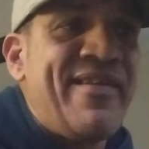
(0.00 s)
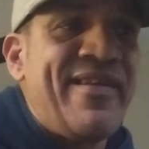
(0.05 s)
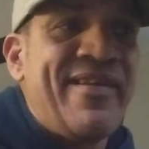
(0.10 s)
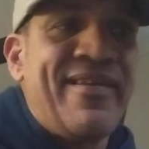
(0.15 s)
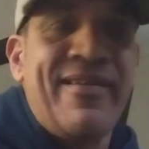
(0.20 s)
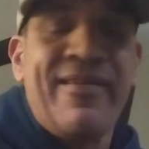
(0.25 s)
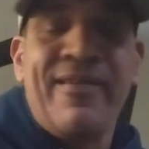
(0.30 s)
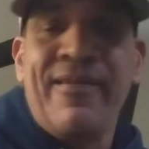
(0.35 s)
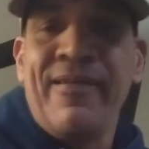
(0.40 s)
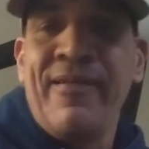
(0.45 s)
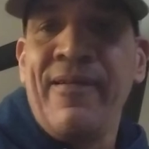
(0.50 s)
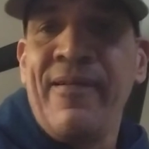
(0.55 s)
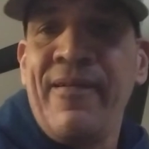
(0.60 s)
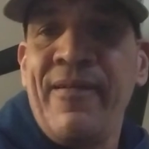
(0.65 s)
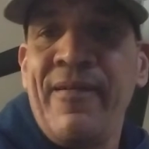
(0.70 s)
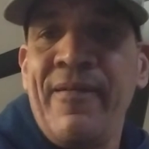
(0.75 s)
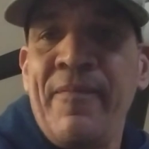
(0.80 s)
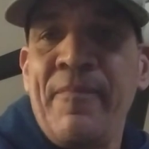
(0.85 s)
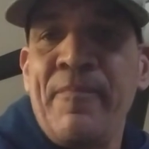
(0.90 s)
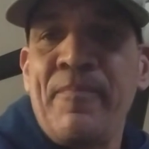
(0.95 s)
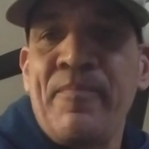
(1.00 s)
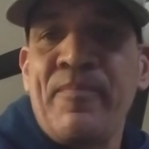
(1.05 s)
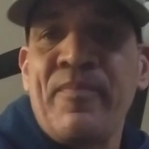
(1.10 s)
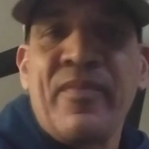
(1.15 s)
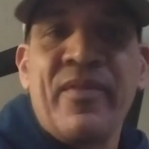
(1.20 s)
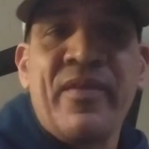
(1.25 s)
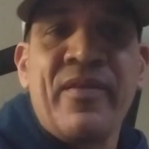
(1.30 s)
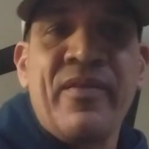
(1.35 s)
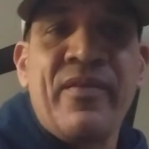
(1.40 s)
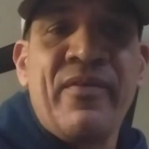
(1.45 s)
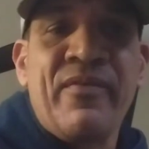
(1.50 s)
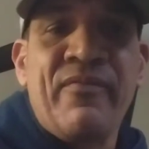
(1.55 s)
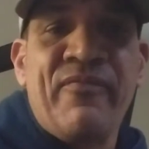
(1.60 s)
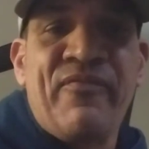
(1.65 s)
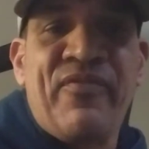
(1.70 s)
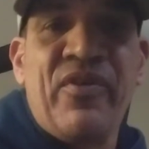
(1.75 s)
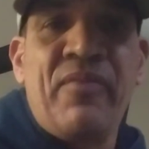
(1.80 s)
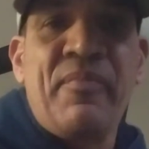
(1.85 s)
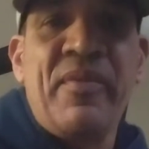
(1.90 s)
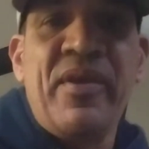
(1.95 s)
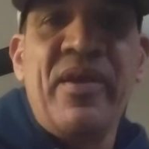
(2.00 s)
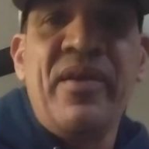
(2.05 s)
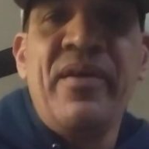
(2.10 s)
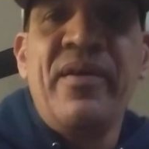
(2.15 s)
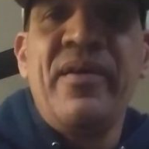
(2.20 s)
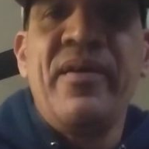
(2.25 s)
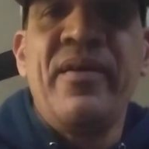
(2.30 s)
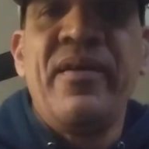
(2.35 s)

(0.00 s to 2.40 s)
nigga. Feel me?